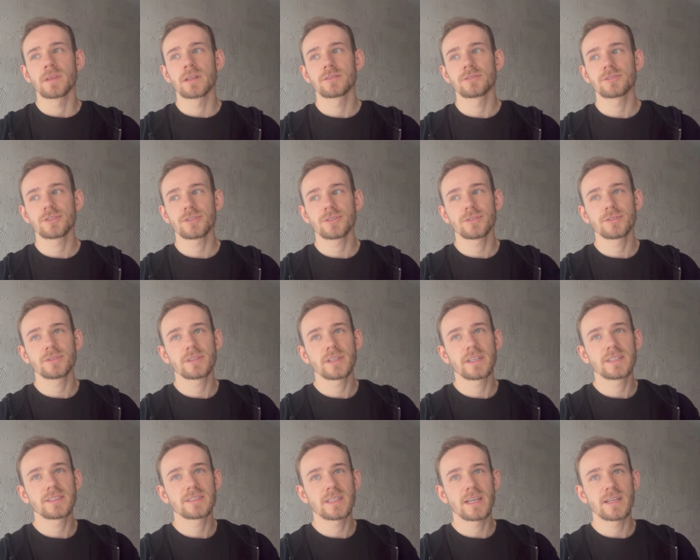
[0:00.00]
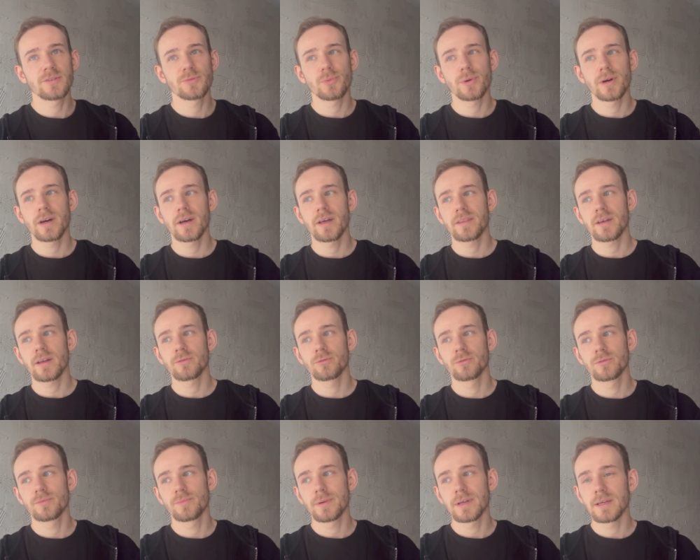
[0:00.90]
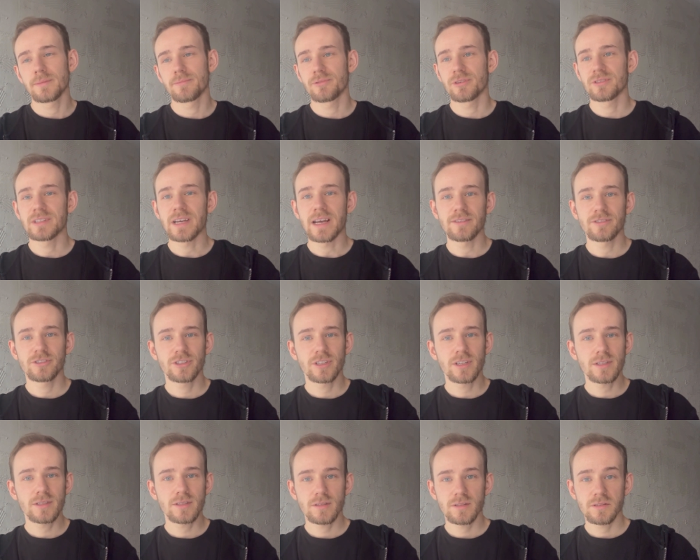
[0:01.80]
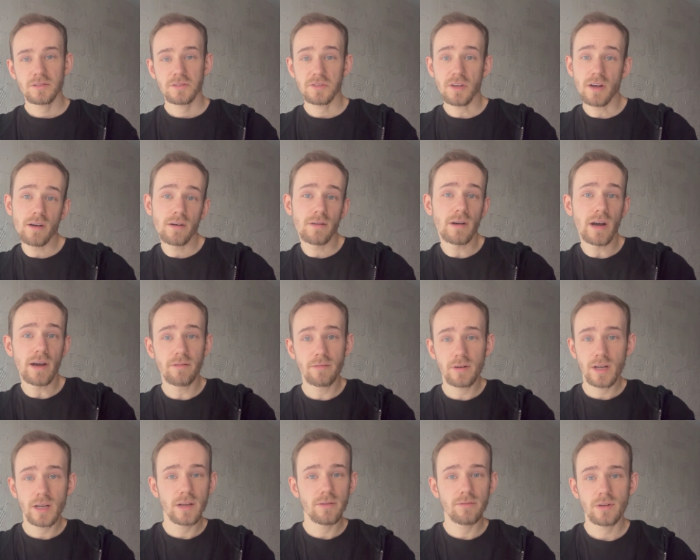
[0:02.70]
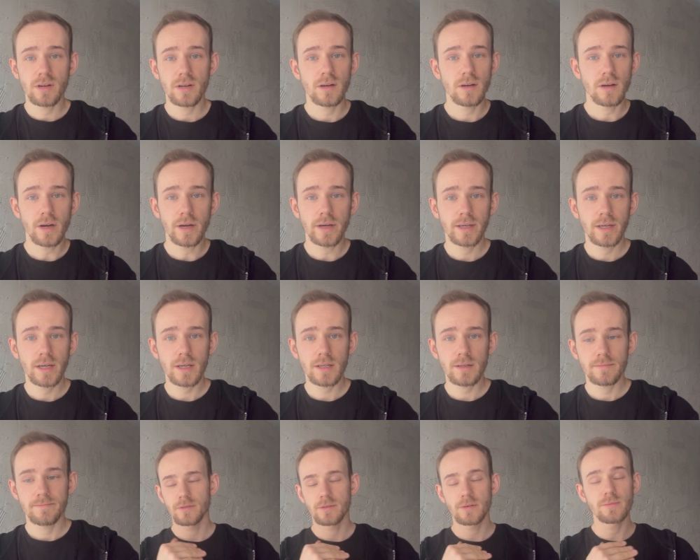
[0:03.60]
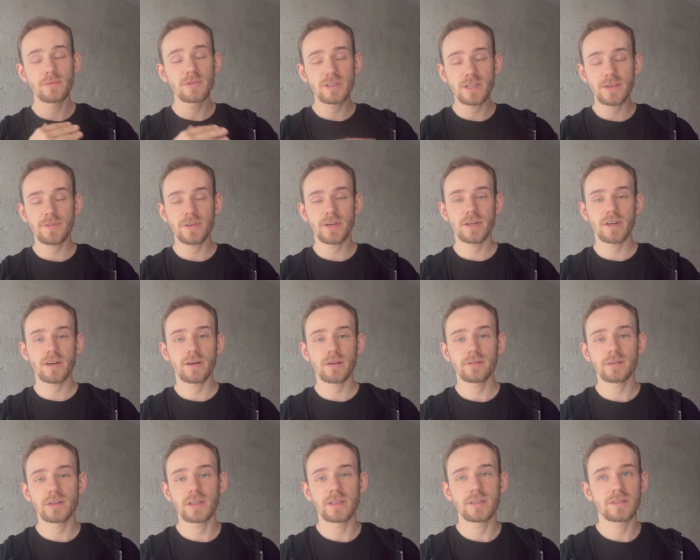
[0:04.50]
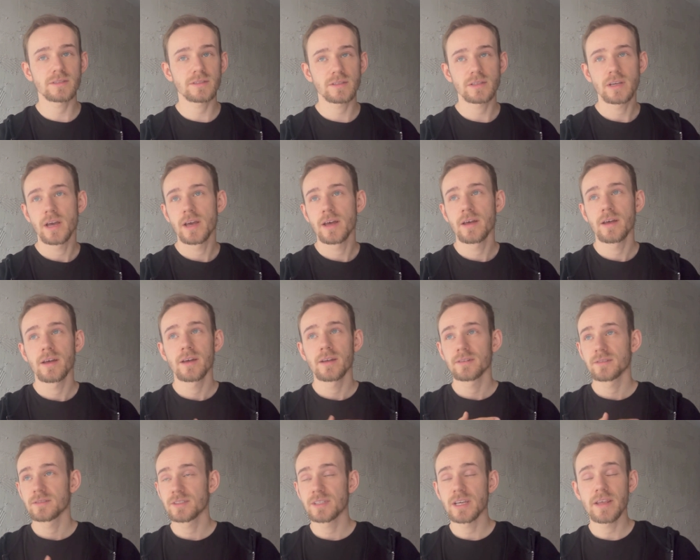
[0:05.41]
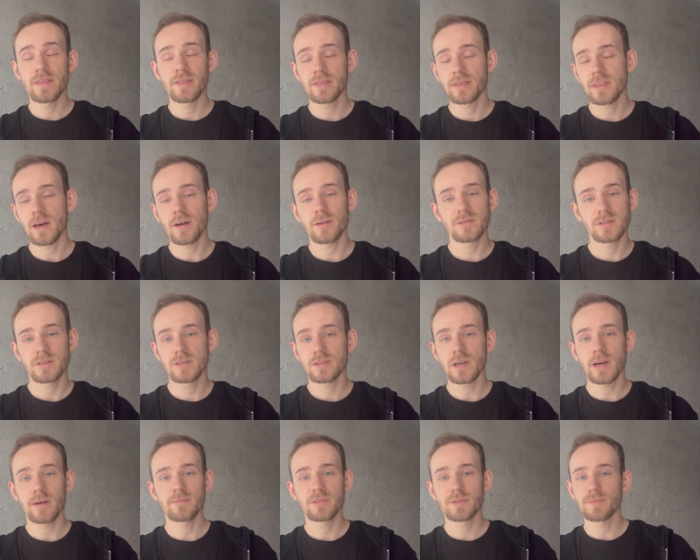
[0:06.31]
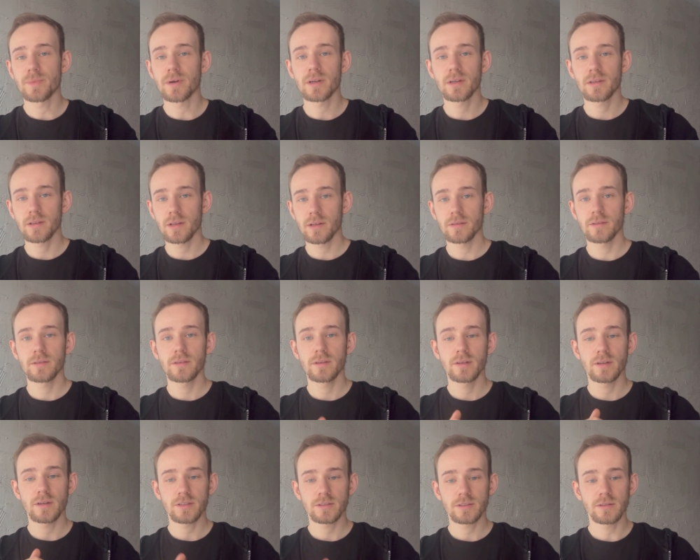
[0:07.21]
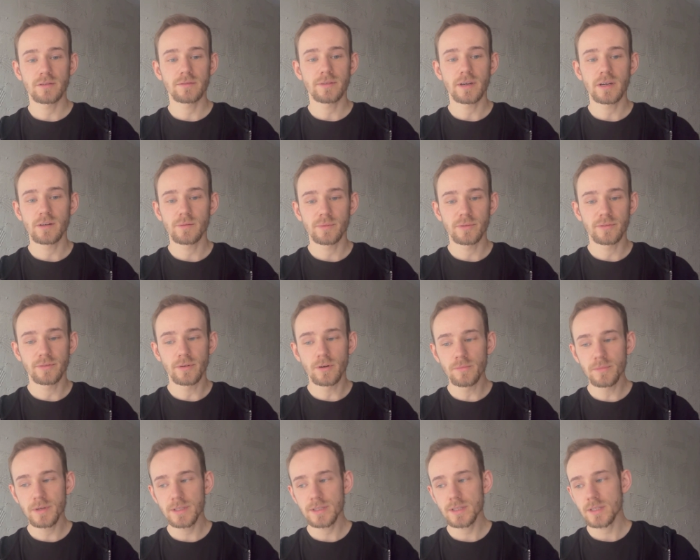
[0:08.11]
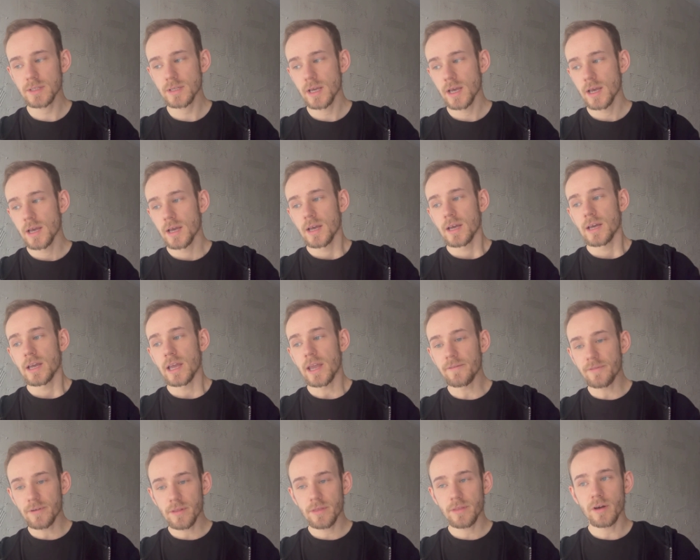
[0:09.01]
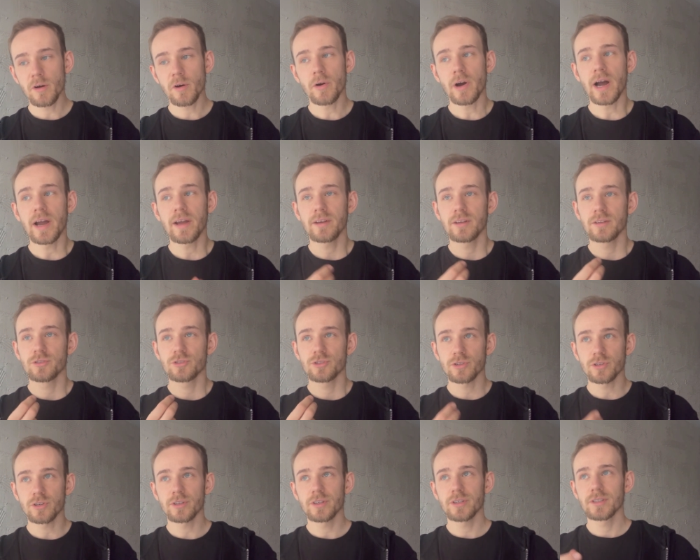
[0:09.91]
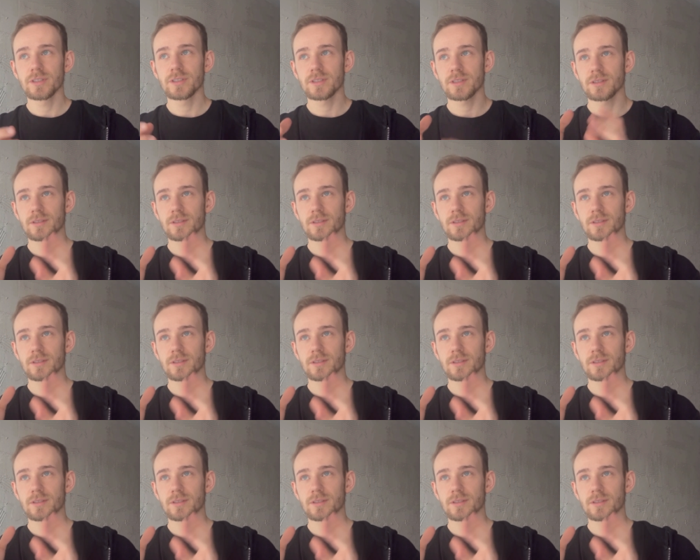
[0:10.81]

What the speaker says: to the extent where that would be pretentious. So I really, really like it. The music video is 10,000 times better than the national final performance. Even though I enjoyed